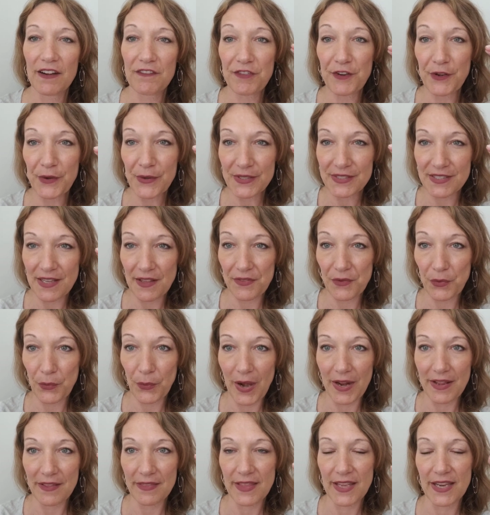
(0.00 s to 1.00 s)
focus on the
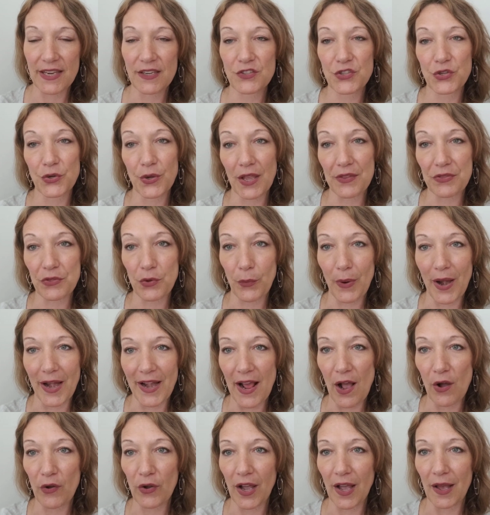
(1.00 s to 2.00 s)
right things, you get the
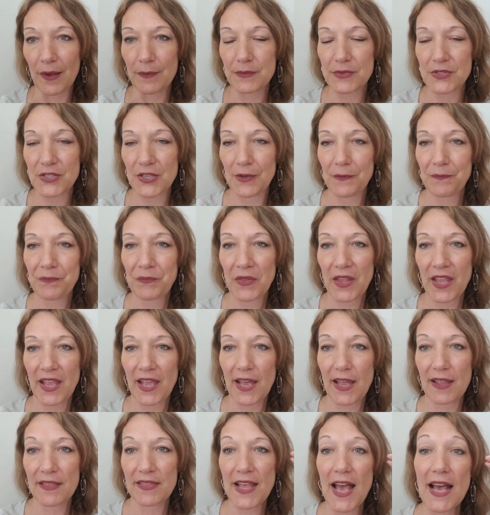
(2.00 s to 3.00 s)
right outcomes.
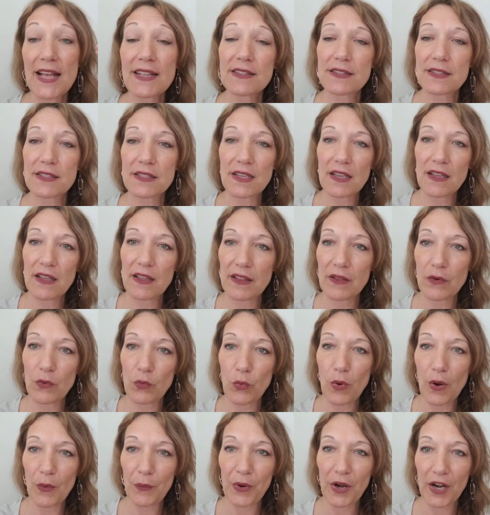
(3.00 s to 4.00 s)
And that's
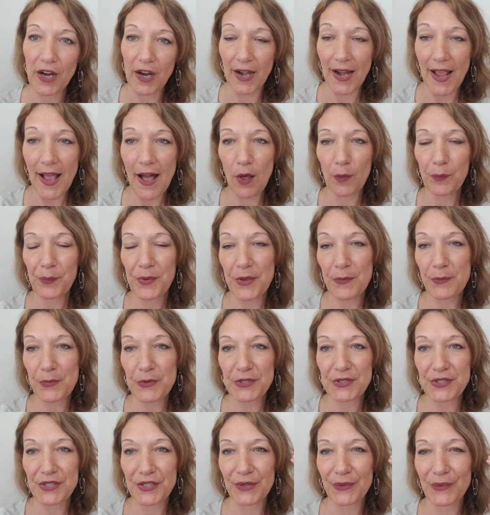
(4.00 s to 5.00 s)
what we're going to help
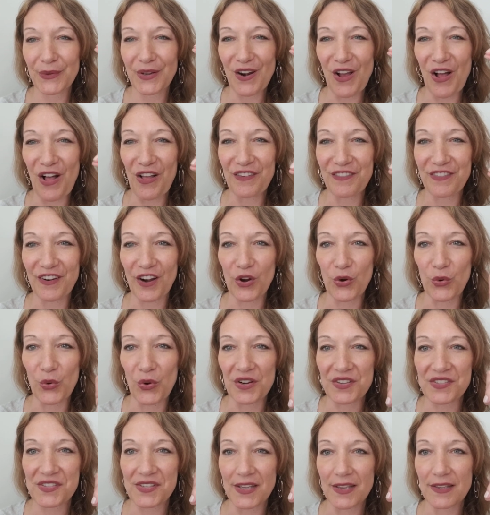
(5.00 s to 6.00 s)
people do in all of our
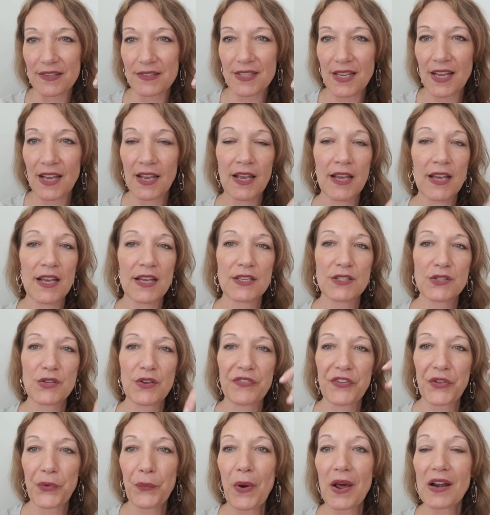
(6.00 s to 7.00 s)
courses. So
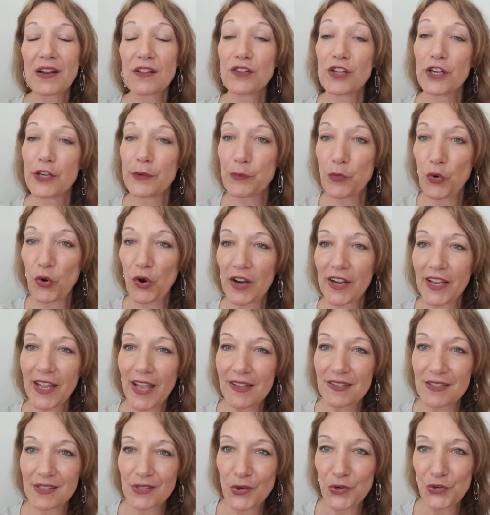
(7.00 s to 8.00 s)
if you want to learn more,
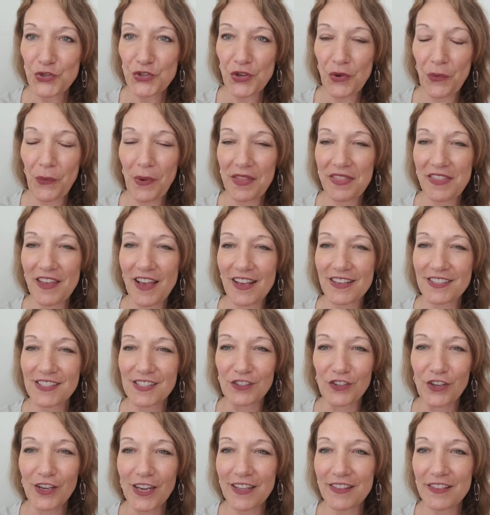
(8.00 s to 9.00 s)
get social with
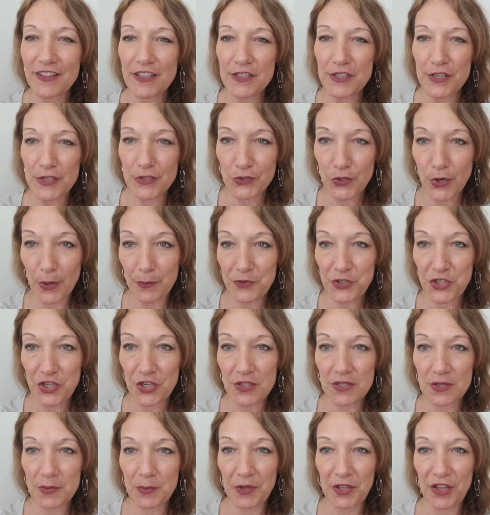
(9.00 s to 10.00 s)
us. Look in the
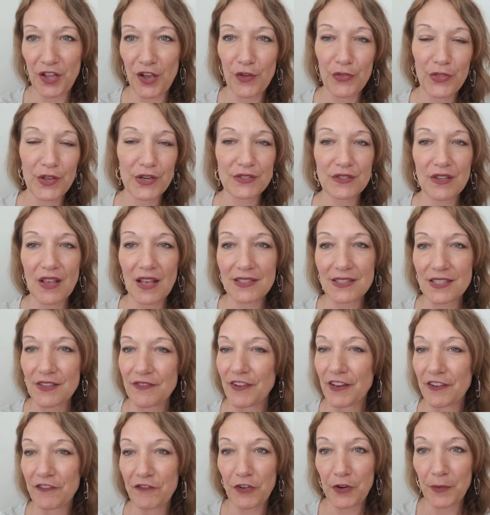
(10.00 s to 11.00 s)
descriptions below. There's lots
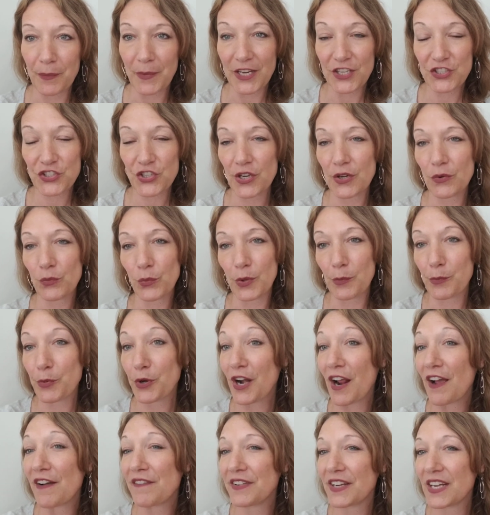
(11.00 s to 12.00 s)
of information. We
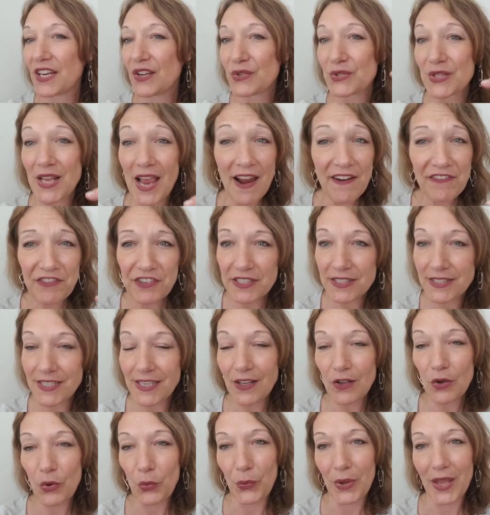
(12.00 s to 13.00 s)
put out videos every
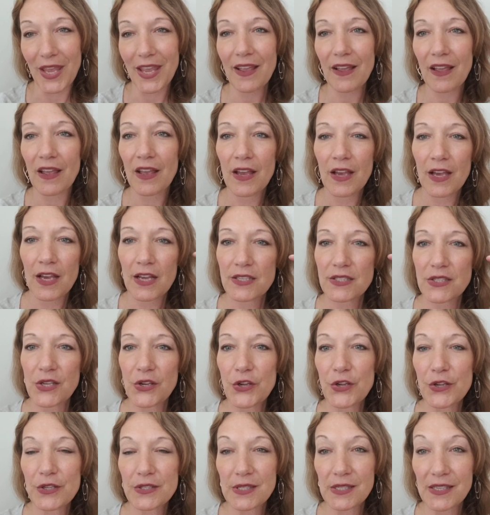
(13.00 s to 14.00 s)
single week, so
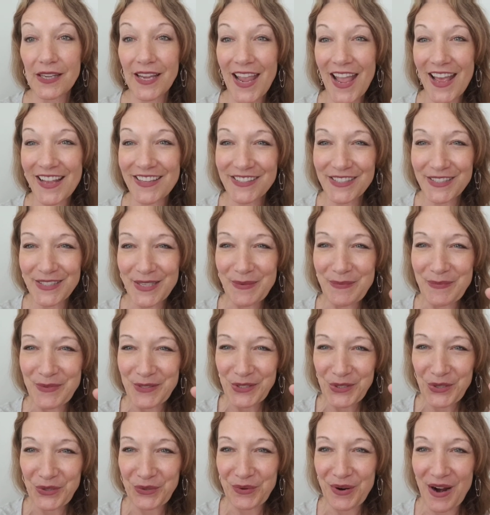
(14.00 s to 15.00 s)
you can
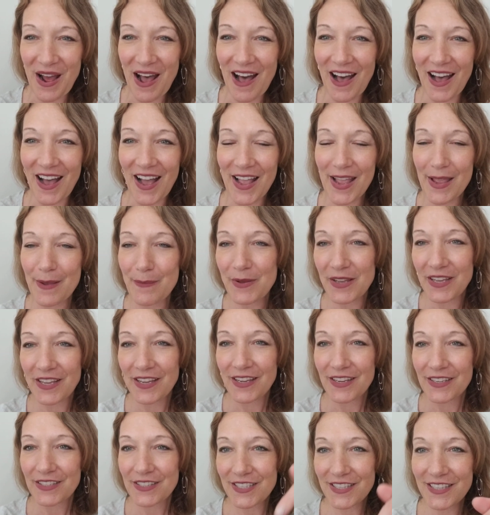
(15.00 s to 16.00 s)
subscribe
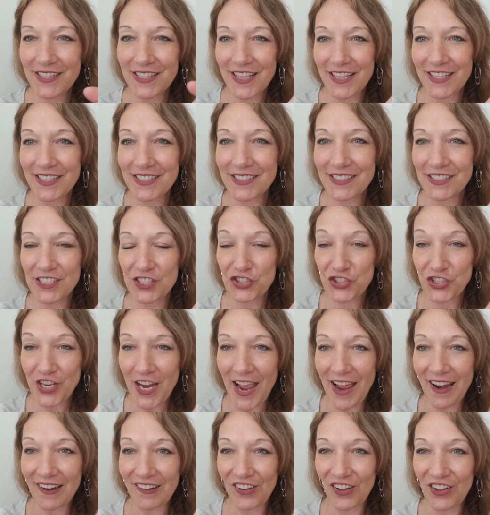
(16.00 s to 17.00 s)
to this
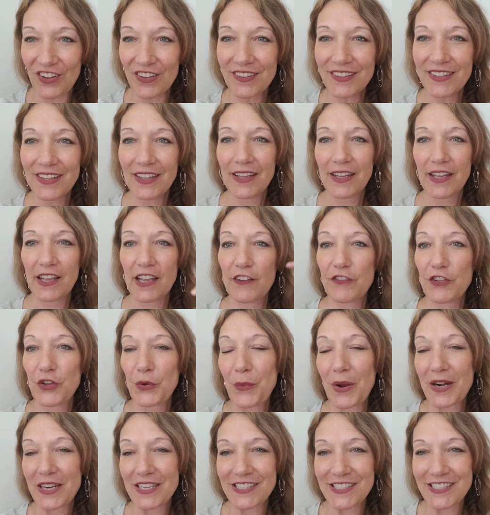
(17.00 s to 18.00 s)
channel if
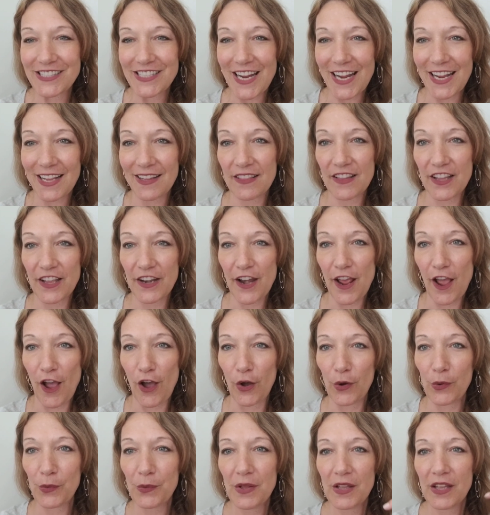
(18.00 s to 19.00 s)
you want to stay in the
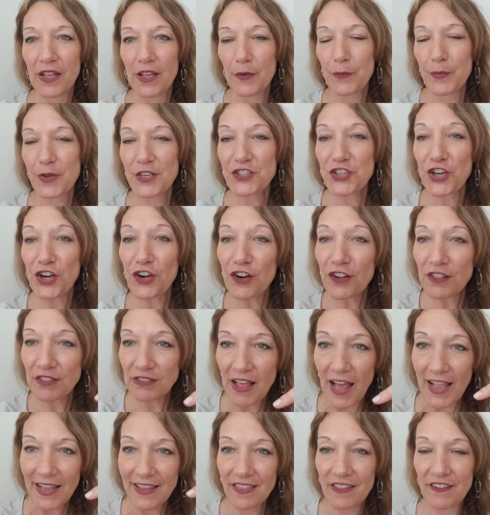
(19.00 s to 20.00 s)
know. Be sure to
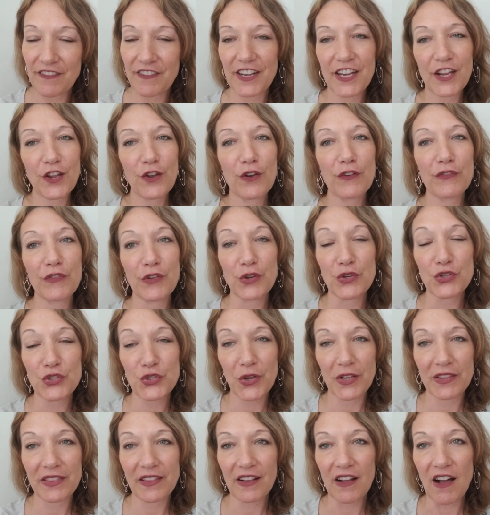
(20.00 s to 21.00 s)
like the video if you
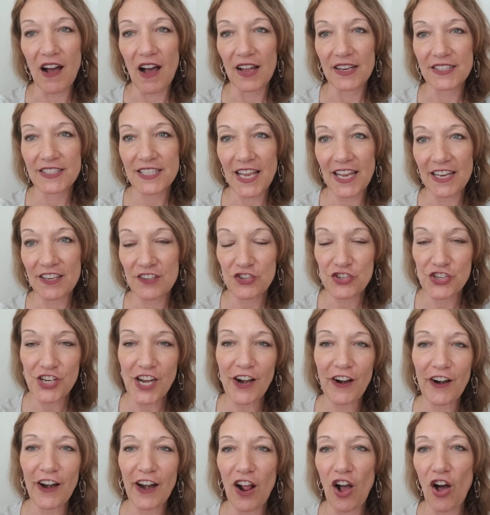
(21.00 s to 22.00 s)
enjoyed the content,
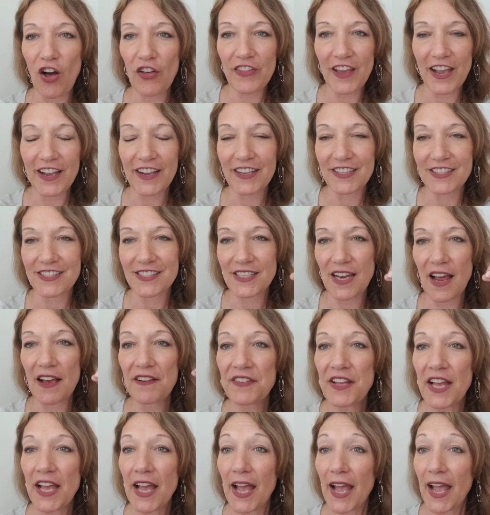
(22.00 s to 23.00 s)
share it, all that good
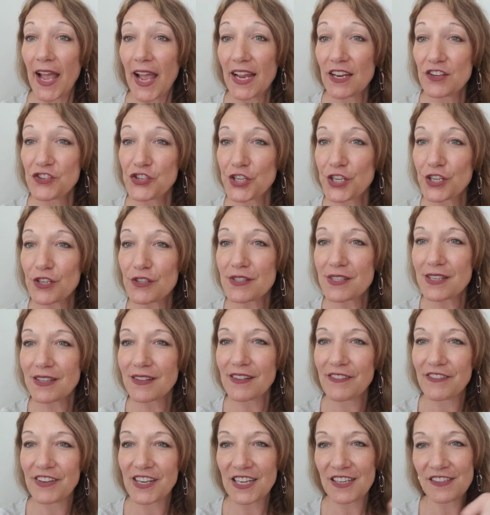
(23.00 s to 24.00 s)
stuff. And cheers to
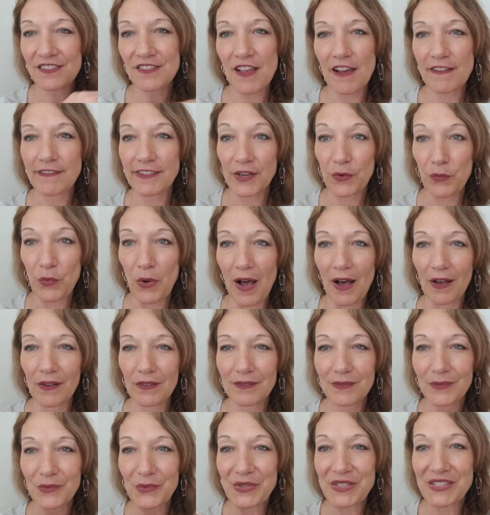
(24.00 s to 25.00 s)
living and loving
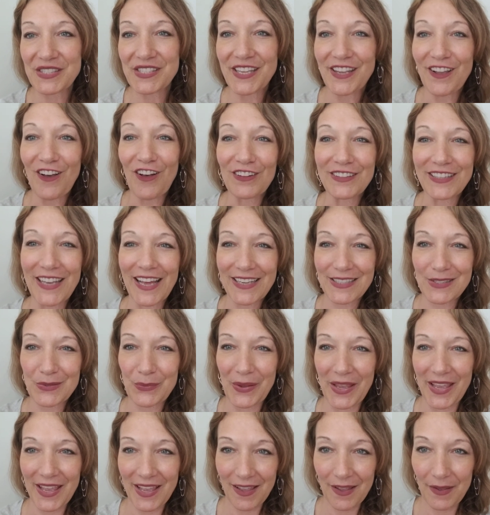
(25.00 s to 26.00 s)
well. We'll see y'all next
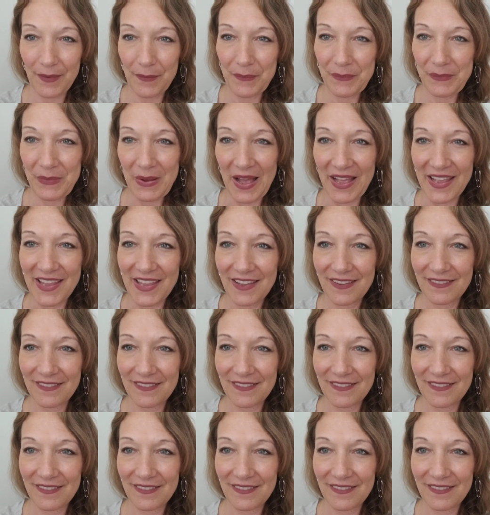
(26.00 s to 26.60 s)
week. Bye.